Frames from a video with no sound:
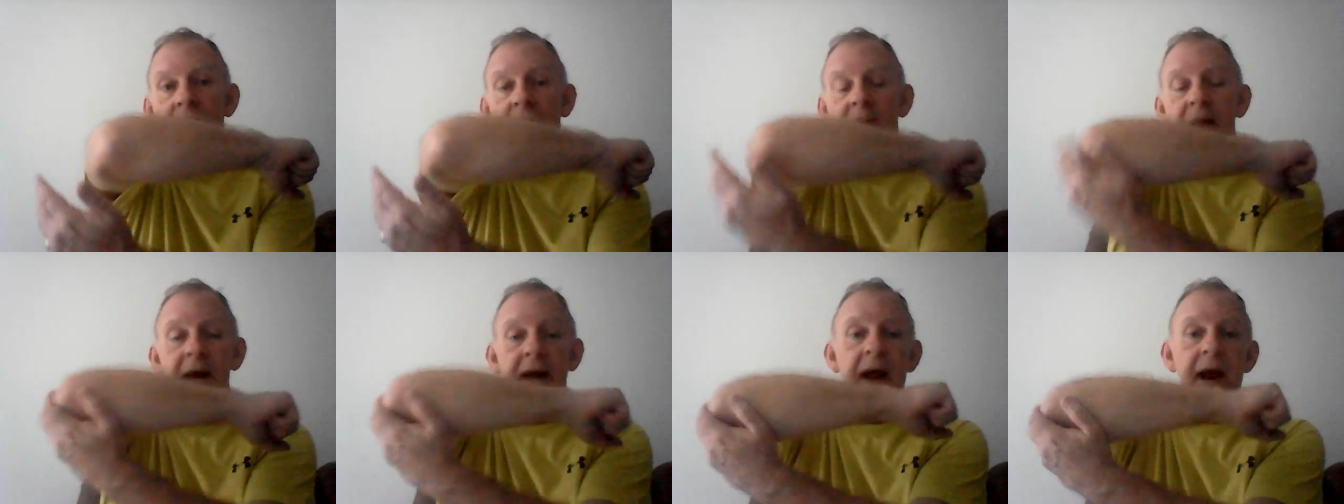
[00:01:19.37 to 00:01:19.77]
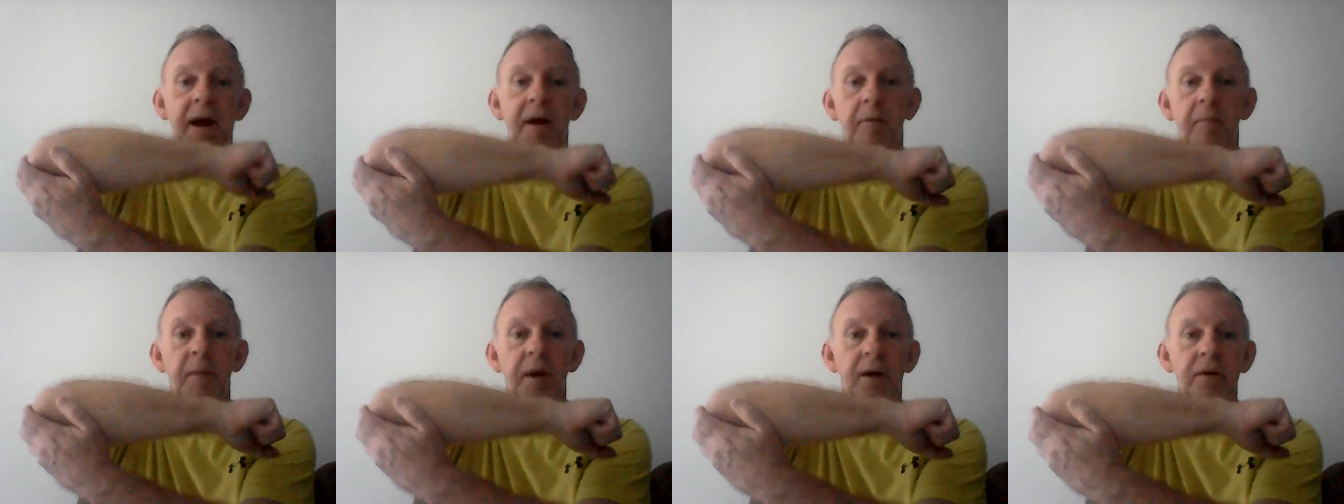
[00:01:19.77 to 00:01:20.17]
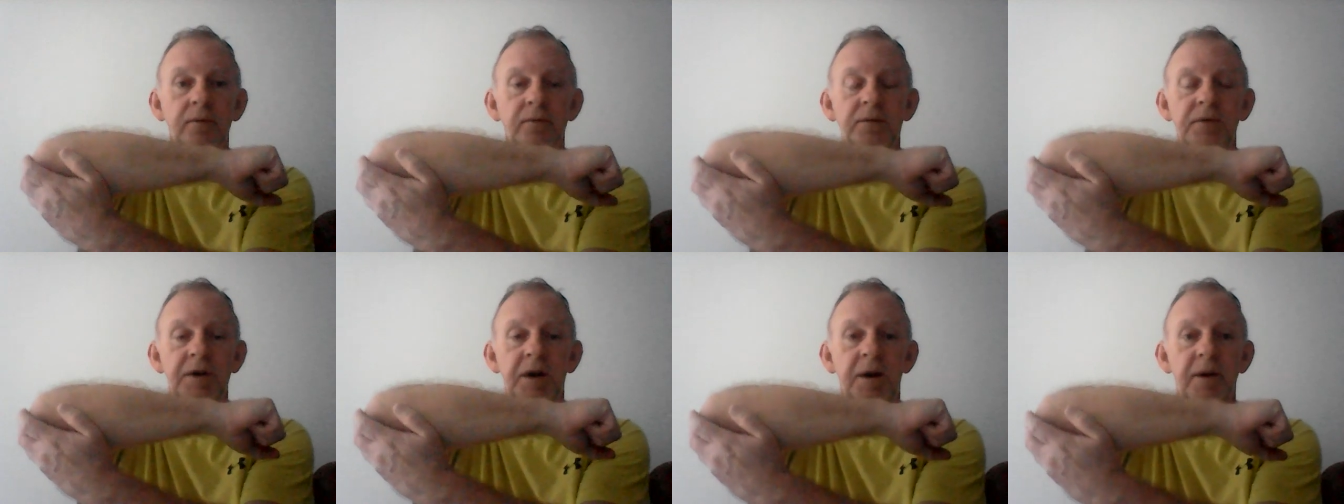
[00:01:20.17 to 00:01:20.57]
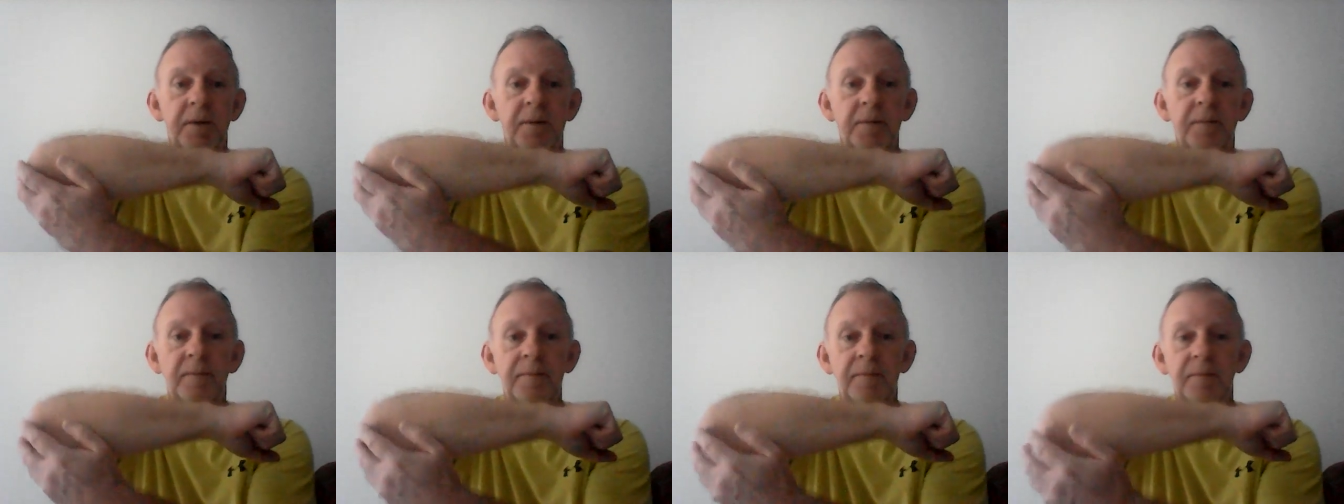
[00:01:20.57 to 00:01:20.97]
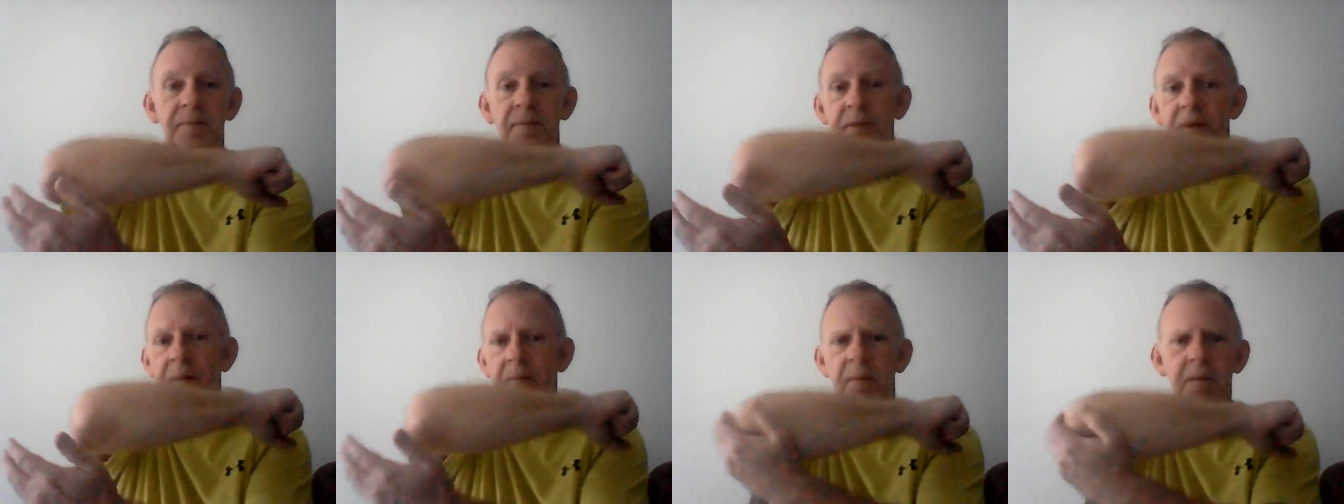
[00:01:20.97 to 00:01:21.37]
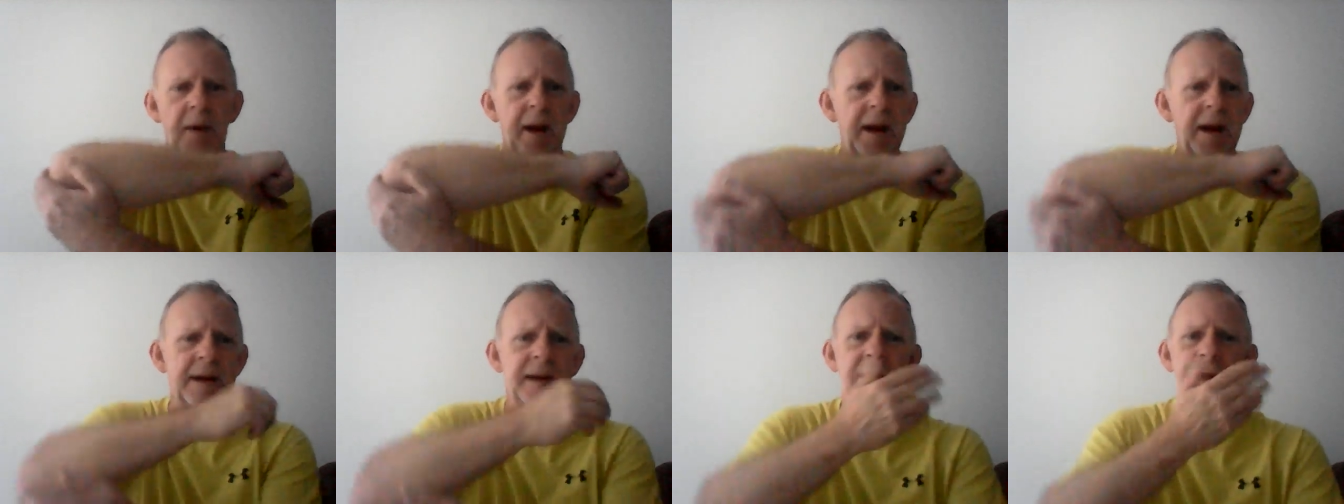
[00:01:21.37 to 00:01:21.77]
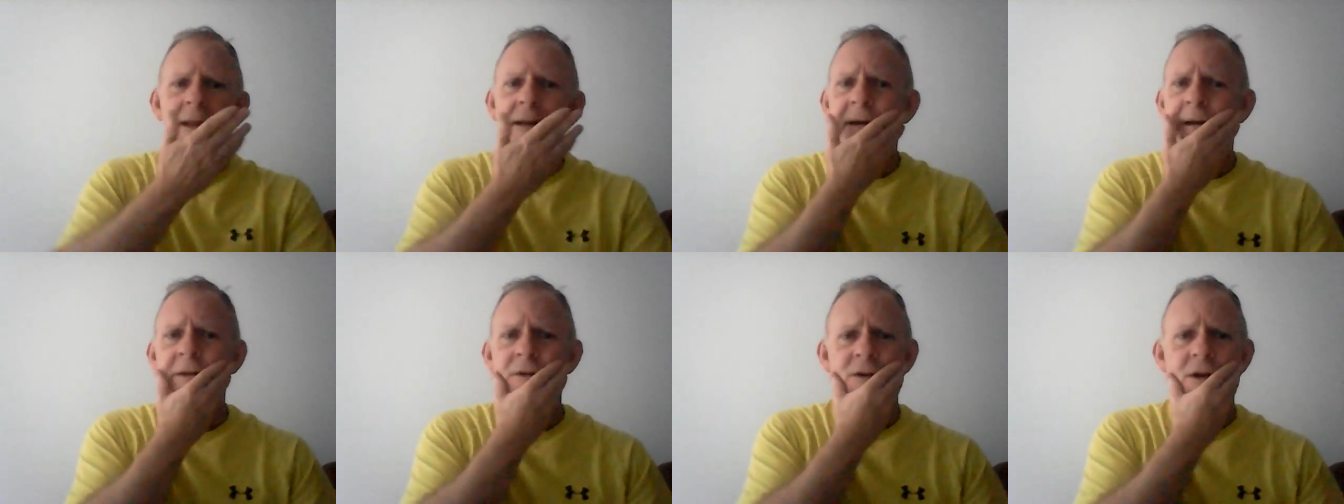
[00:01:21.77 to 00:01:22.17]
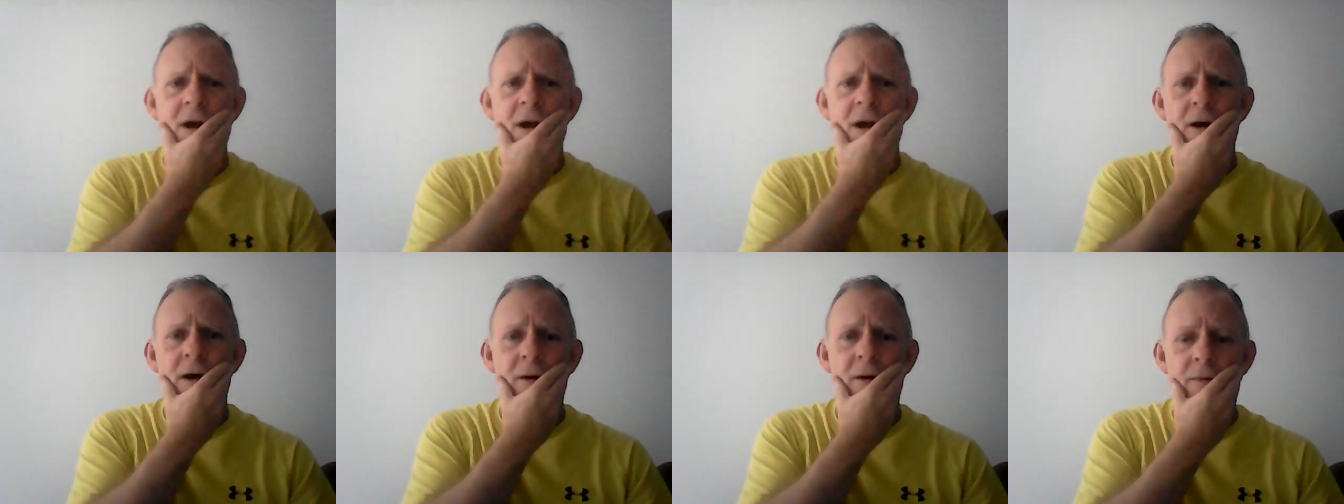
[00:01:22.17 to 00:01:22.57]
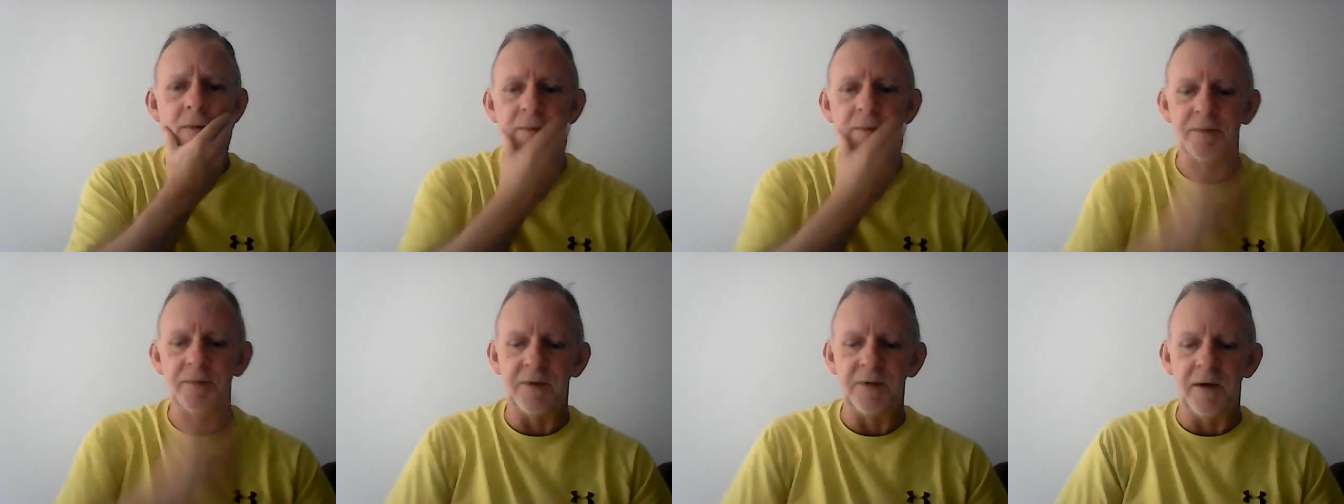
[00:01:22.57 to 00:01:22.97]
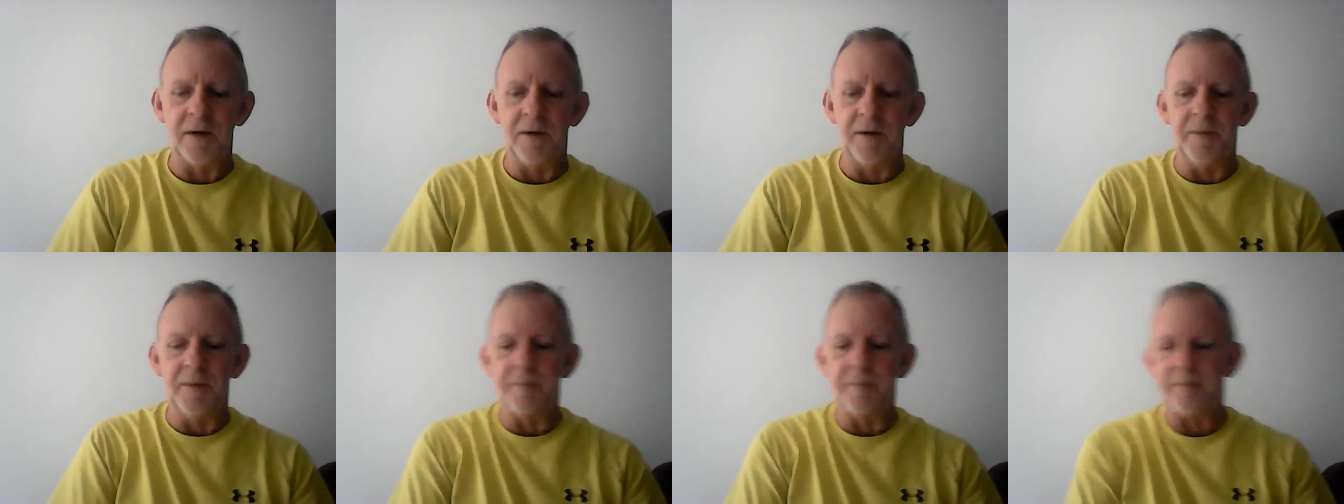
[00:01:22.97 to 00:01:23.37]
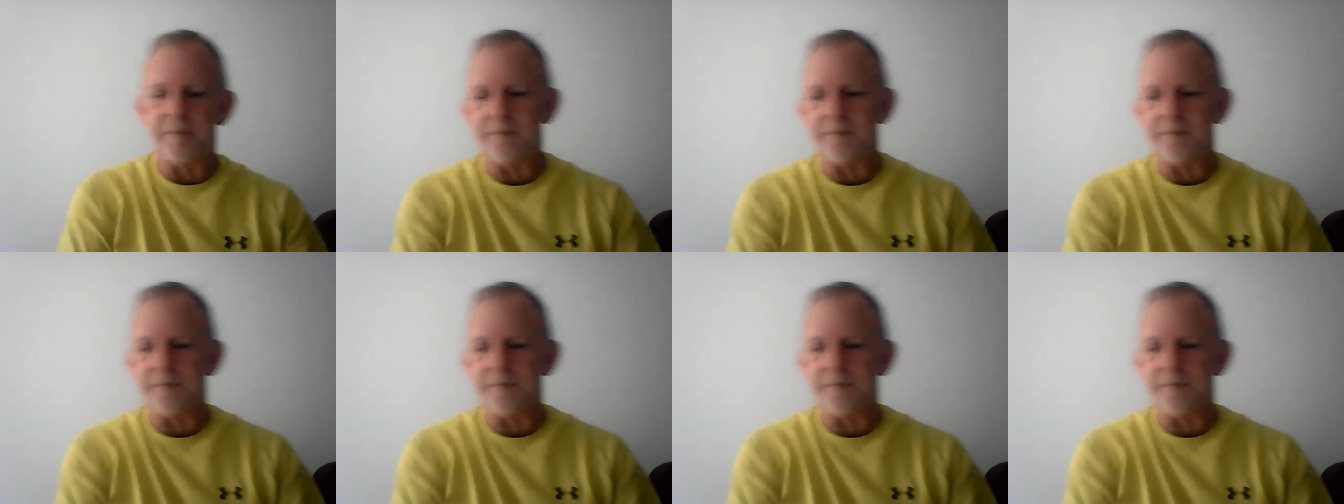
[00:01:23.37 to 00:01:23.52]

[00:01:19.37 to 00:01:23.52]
and elbowed Joe right in the jaw. So